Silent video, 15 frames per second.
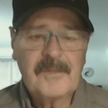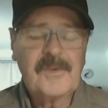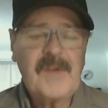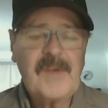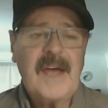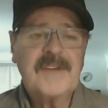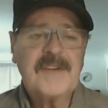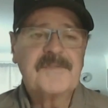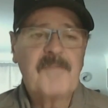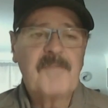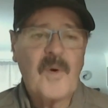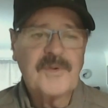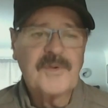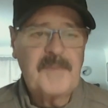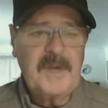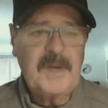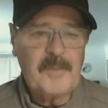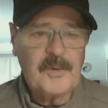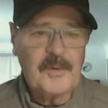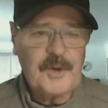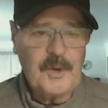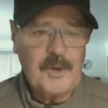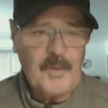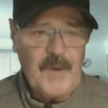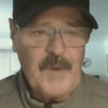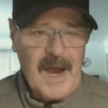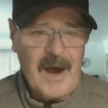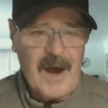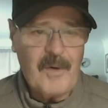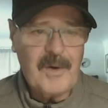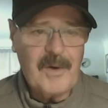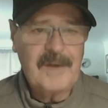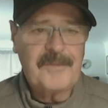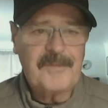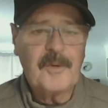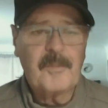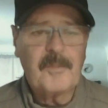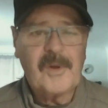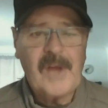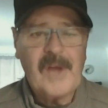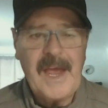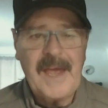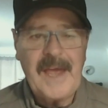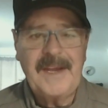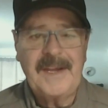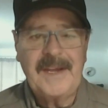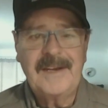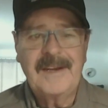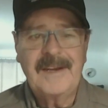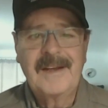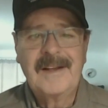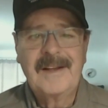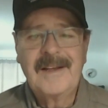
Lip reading: as most people do now, if you're planning